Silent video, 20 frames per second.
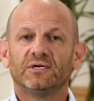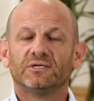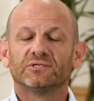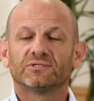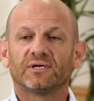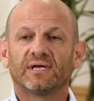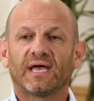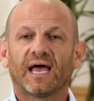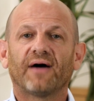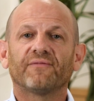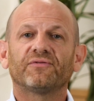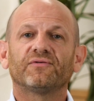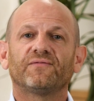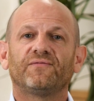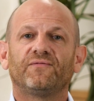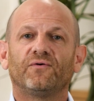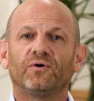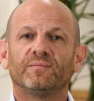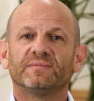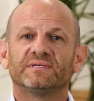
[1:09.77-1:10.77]
So you have to
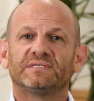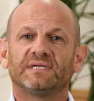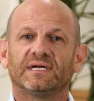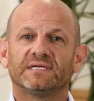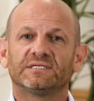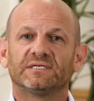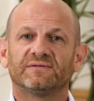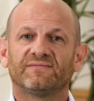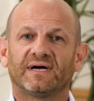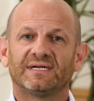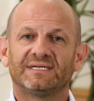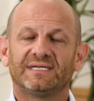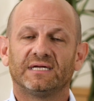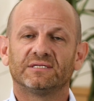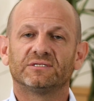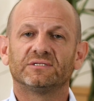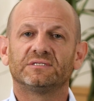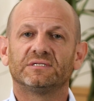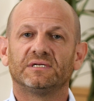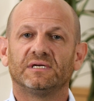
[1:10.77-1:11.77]
form a sense of
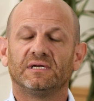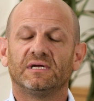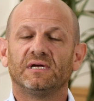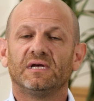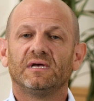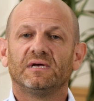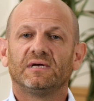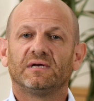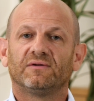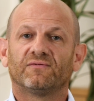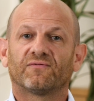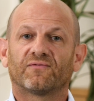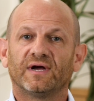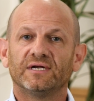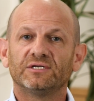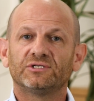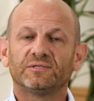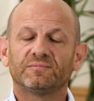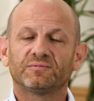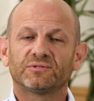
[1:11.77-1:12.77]
identity in
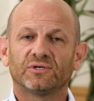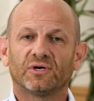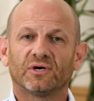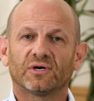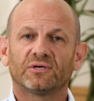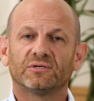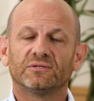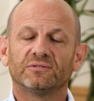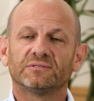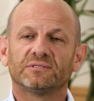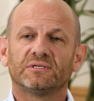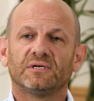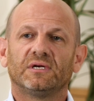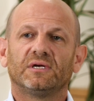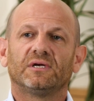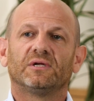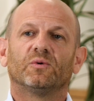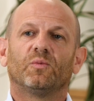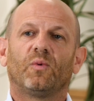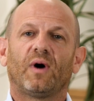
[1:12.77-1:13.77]
friendship circles,
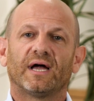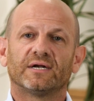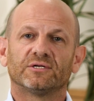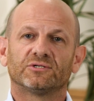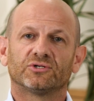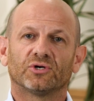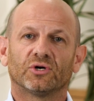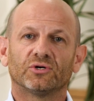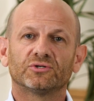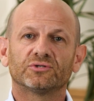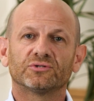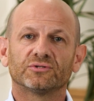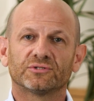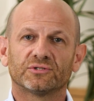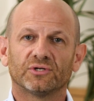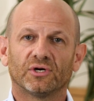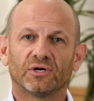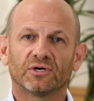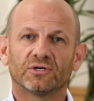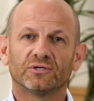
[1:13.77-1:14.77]
in wider social
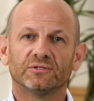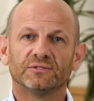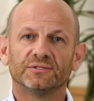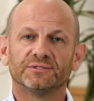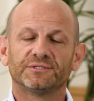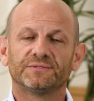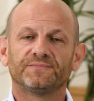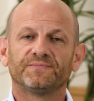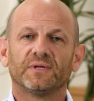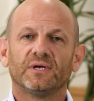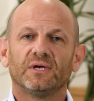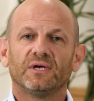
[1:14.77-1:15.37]
circles.